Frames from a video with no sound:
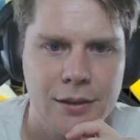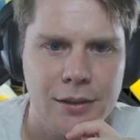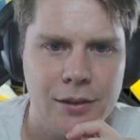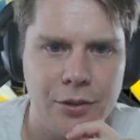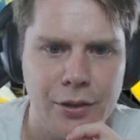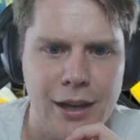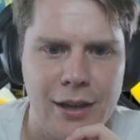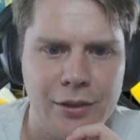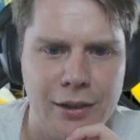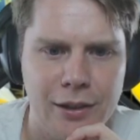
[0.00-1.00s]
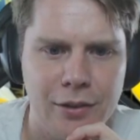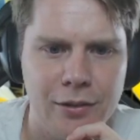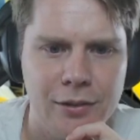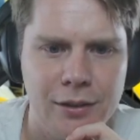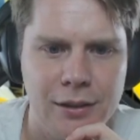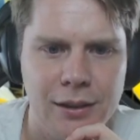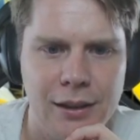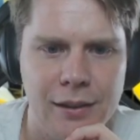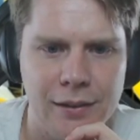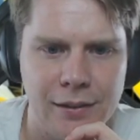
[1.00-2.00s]
Although now Janil
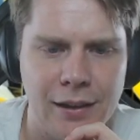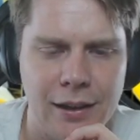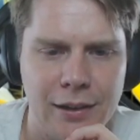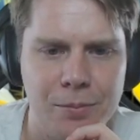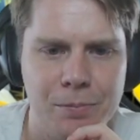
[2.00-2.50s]
is starting to